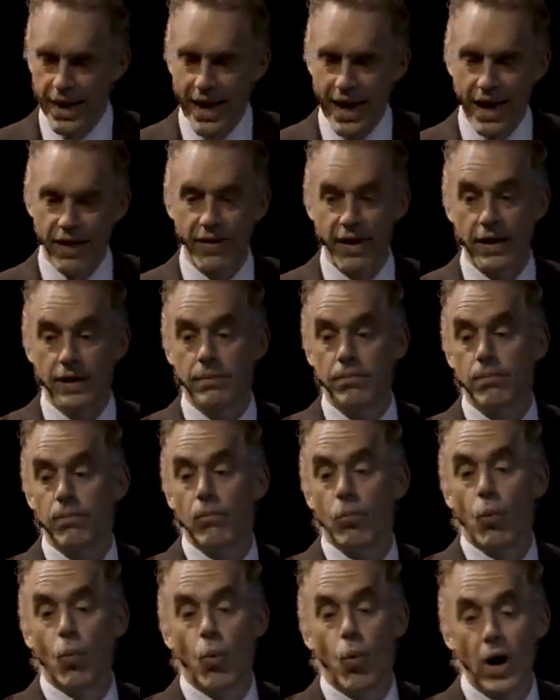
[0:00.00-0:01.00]
And then
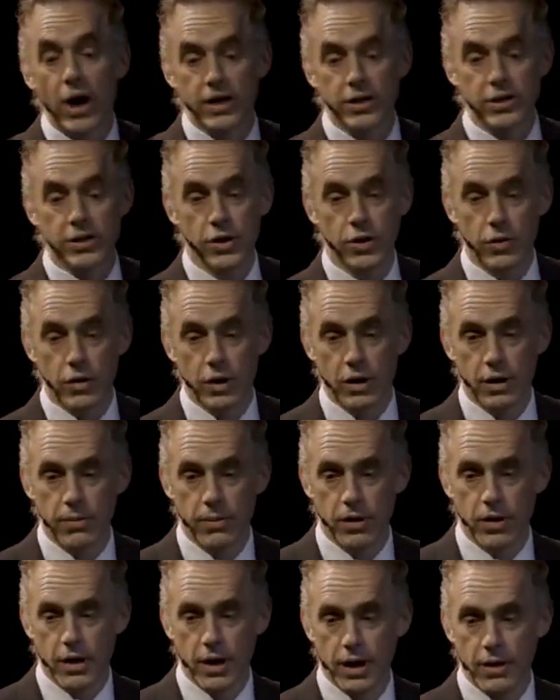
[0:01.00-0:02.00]
once you can
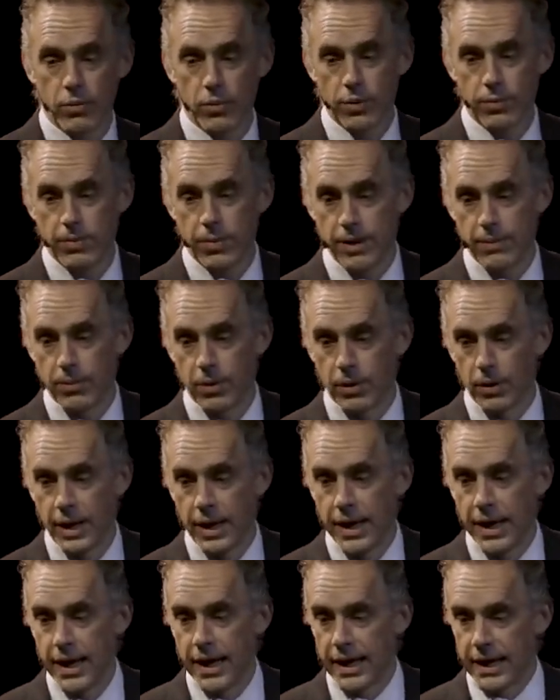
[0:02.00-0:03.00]
communicate with people
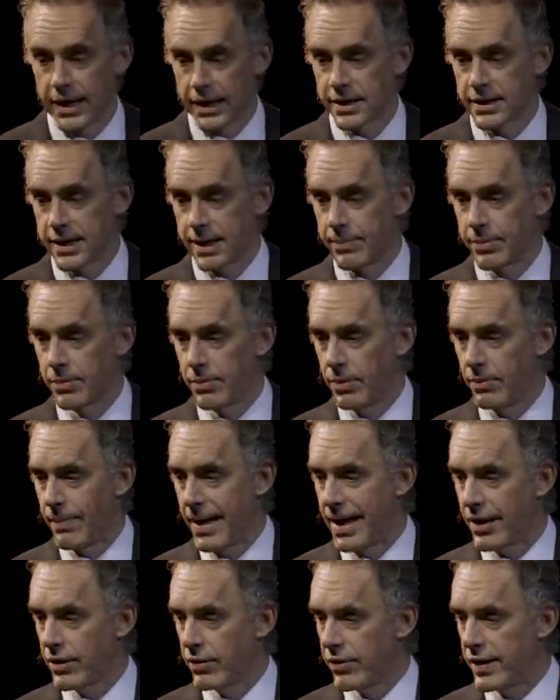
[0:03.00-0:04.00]
in an acceptable
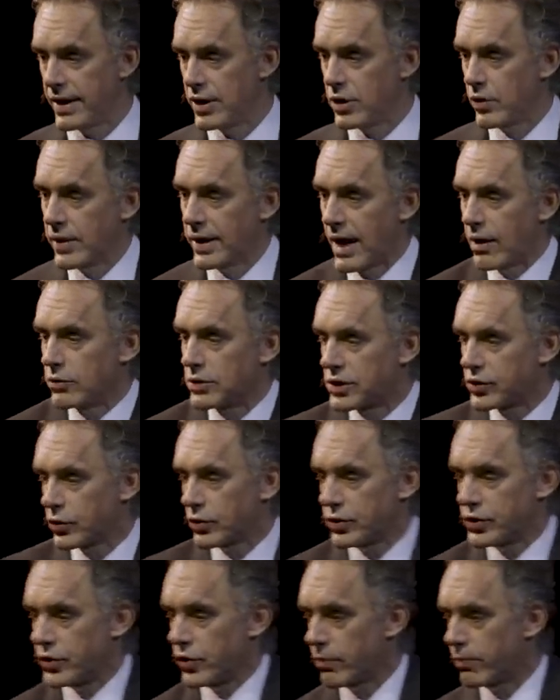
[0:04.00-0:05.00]
manner, then you can
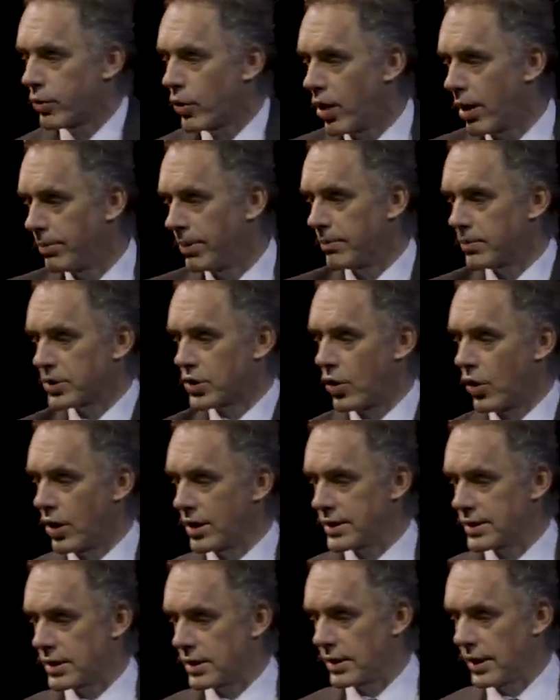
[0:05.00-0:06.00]
outsource your problems
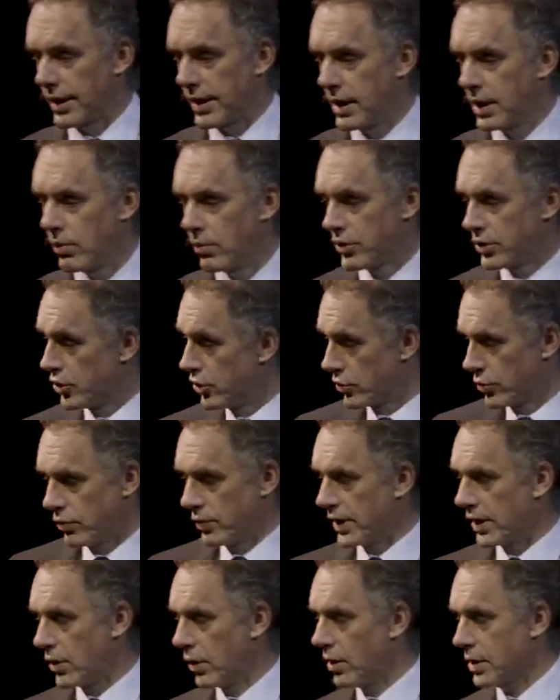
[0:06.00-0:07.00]
constantly, which you're
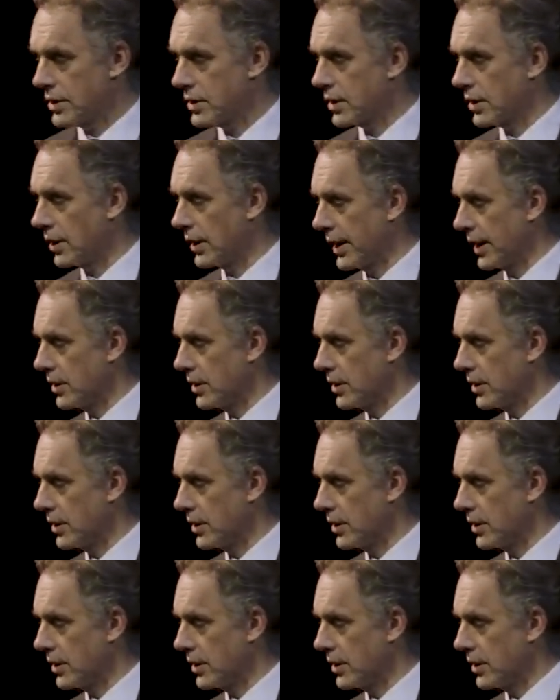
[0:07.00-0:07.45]
doing constantly.